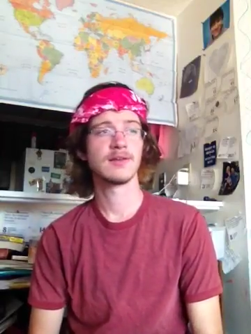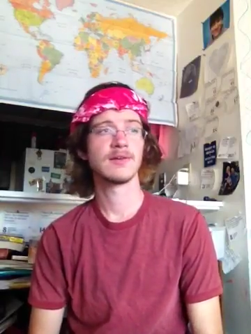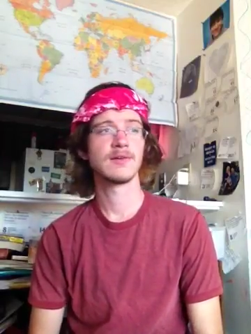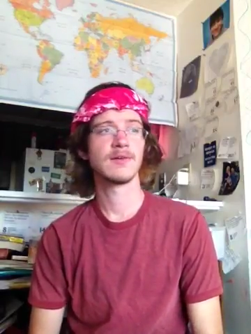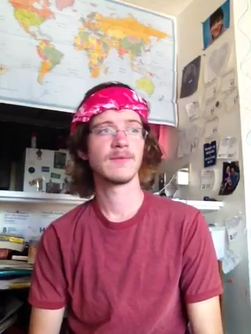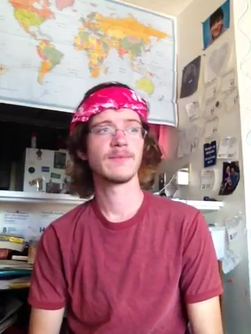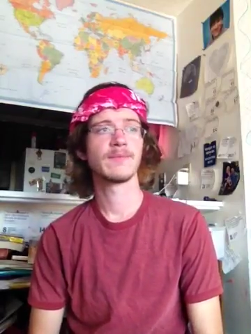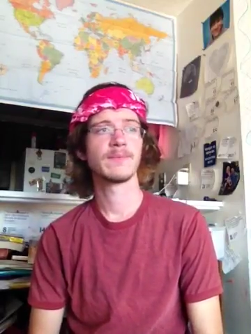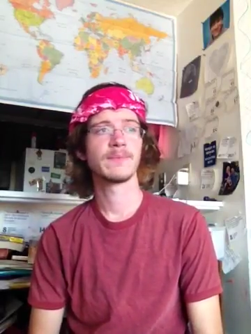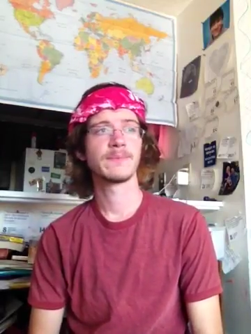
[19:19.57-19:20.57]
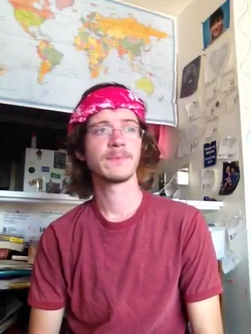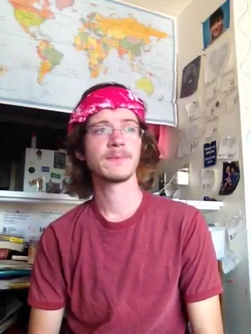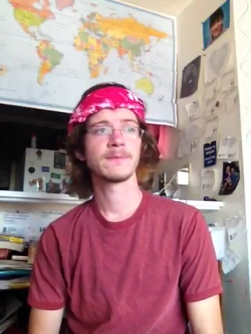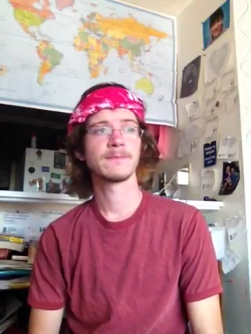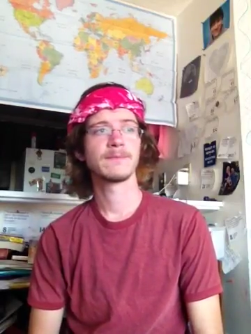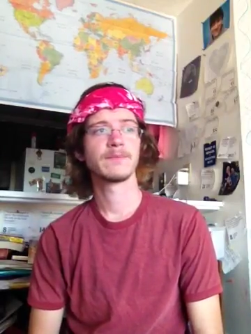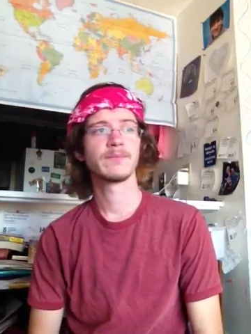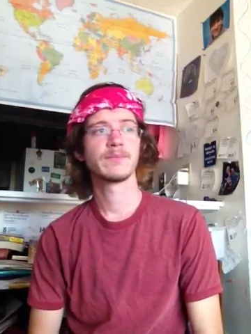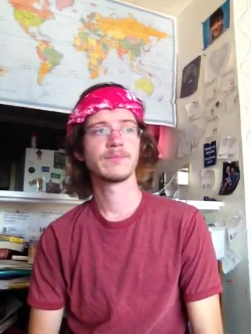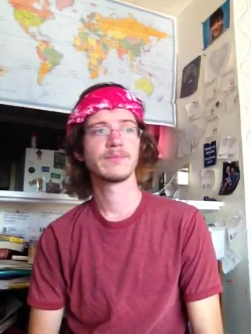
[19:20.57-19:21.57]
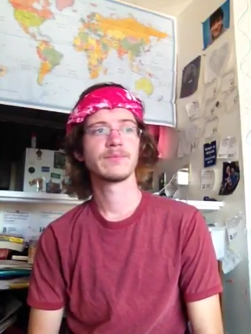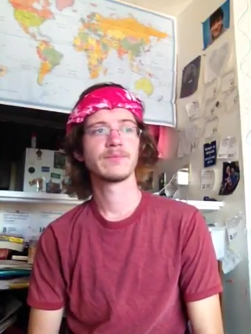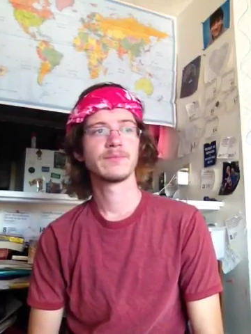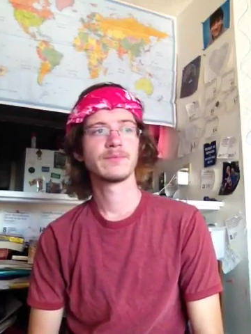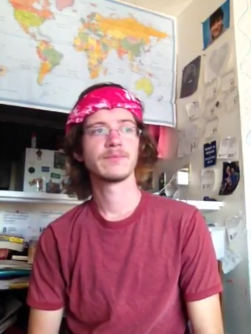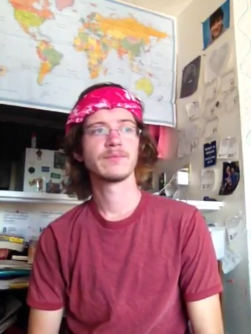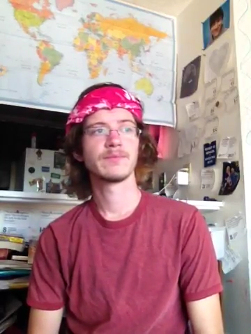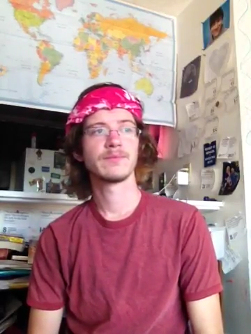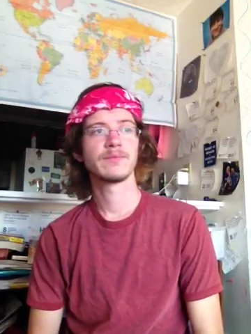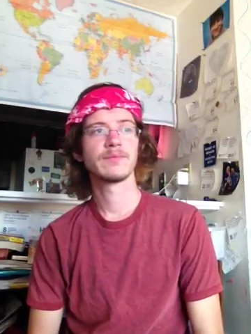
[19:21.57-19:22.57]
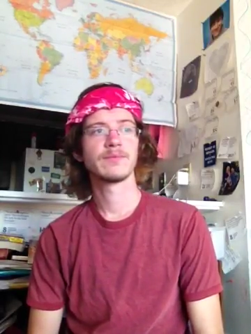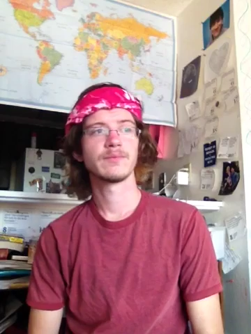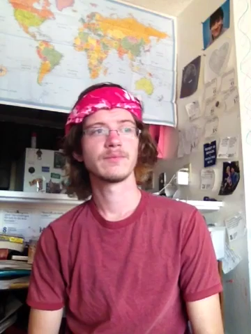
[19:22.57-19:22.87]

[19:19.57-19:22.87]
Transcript: (no one is talking)